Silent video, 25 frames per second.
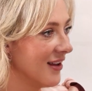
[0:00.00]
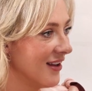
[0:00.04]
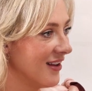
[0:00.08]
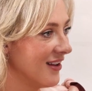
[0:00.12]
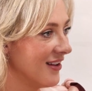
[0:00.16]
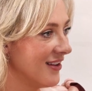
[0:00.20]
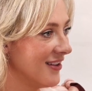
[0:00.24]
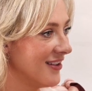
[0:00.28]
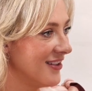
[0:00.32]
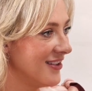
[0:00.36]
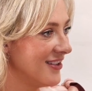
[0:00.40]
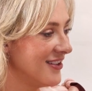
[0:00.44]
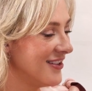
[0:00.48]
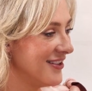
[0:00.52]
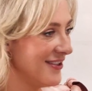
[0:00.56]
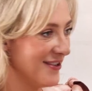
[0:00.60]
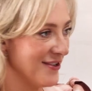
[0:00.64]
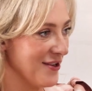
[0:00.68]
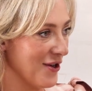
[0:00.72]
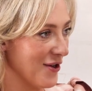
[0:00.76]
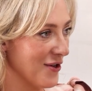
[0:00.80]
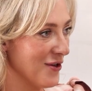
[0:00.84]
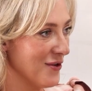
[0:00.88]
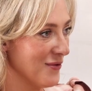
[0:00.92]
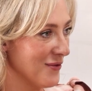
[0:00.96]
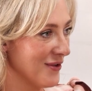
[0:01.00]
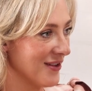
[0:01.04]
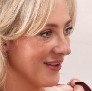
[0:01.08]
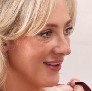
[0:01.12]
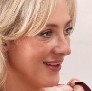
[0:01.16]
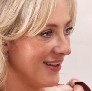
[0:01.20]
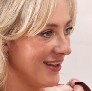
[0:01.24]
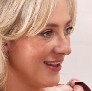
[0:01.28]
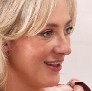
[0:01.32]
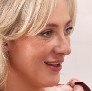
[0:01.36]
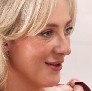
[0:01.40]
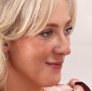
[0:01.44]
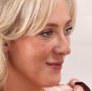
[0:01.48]
Mm. Do you know what
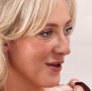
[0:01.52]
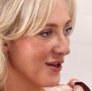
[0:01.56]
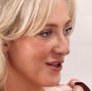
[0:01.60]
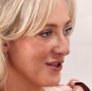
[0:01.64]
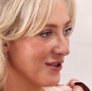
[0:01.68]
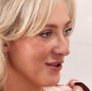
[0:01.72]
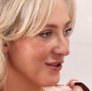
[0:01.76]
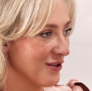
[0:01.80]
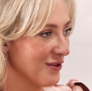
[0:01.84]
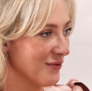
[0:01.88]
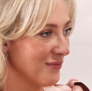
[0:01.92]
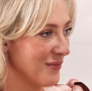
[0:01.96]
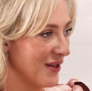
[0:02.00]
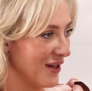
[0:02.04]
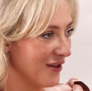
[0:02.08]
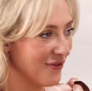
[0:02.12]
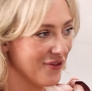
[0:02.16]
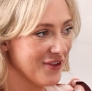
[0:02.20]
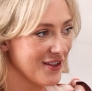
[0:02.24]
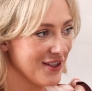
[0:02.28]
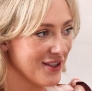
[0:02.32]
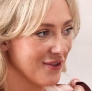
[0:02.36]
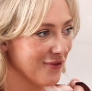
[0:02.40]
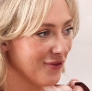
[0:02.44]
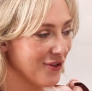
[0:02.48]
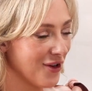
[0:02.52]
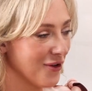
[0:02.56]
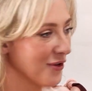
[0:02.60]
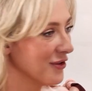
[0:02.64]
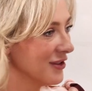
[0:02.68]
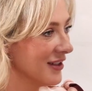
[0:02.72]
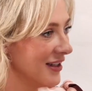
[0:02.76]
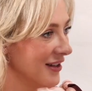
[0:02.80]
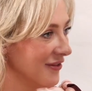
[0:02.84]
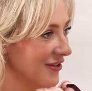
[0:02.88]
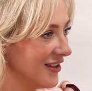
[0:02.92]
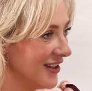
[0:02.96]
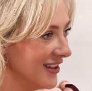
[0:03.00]
the emotional benefits of laurel
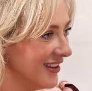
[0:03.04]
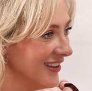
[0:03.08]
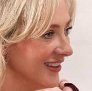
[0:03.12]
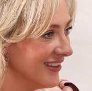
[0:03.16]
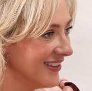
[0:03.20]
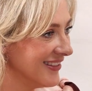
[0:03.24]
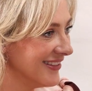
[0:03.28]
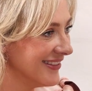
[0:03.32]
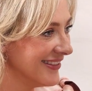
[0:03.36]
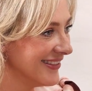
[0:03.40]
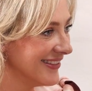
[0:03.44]
leaf are?